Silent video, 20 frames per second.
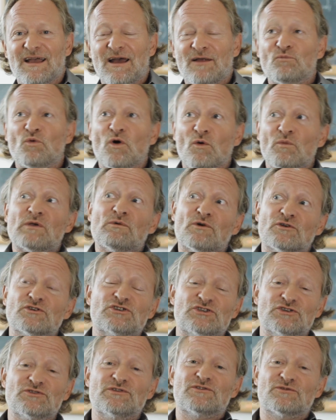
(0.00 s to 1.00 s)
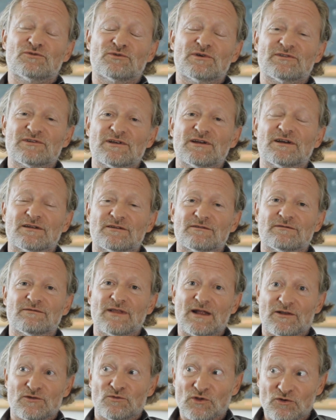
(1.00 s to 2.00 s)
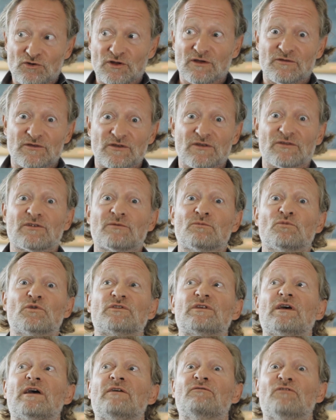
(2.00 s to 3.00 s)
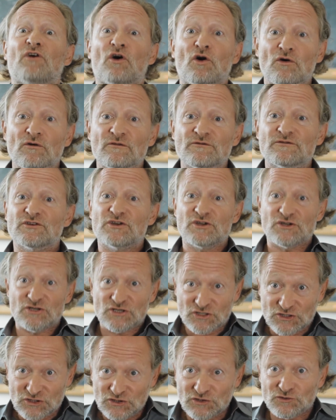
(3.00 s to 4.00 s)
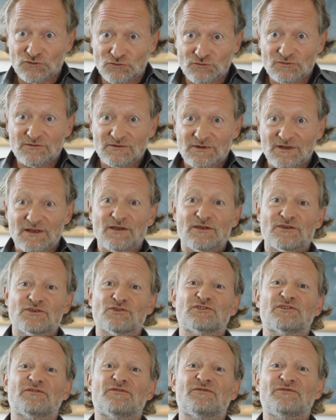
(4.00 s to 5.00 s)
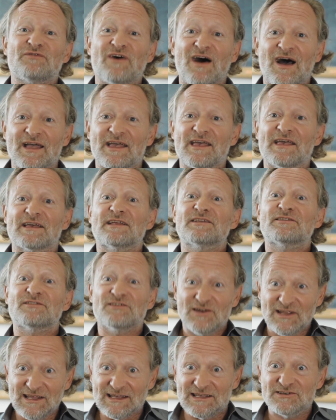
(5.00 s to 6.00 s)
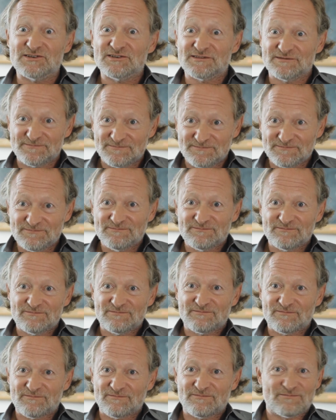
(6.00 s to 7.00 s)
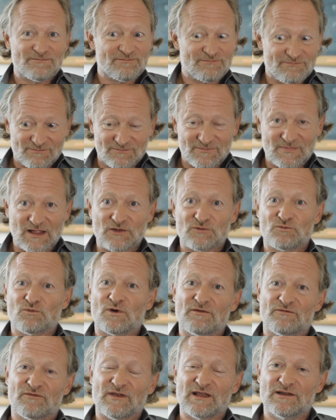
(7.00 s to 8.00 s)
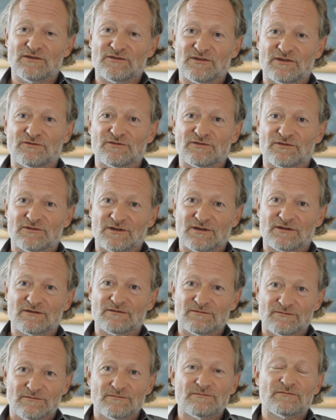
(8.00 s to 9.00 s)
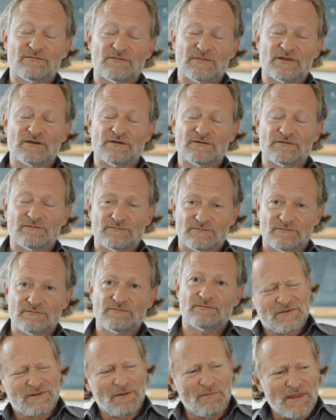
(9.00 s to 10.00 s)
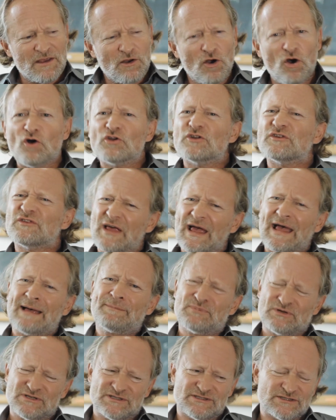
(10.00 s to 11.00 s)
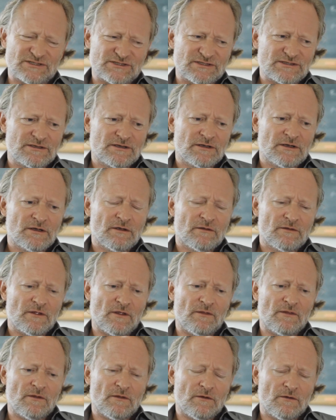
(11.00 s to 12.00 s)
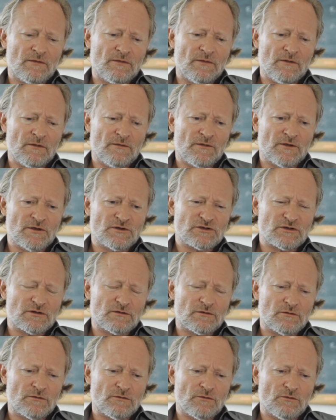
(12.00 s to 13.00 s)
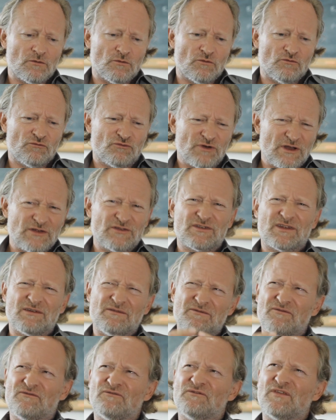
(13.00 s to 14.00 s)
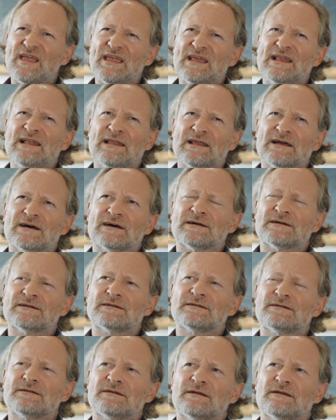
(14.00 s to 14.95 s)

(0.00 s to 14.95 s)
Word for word: And what we want to do is always learn. That's what your nervous system was evolved to do. You're defying its need. That's why failure is interesting. Yeah. Something odd has happened, that, that risk and failure